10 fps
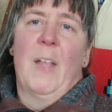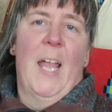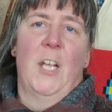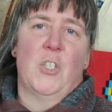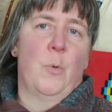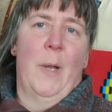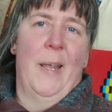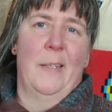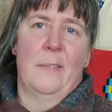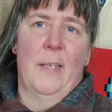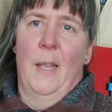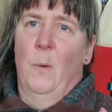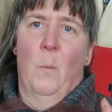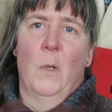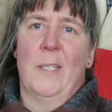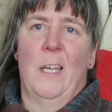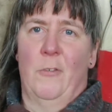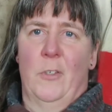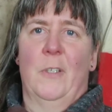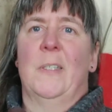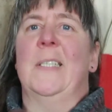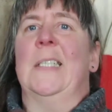ashtrays and whatever.